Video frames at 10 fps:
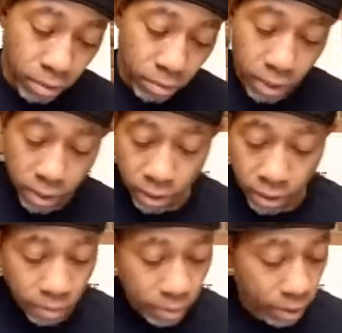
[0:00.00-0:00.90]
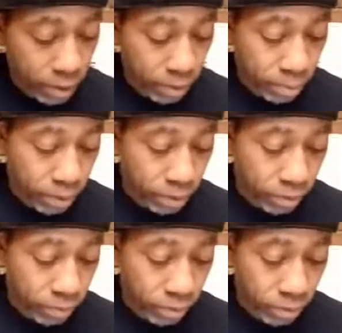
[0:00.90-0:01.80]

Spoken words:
should really be a piece of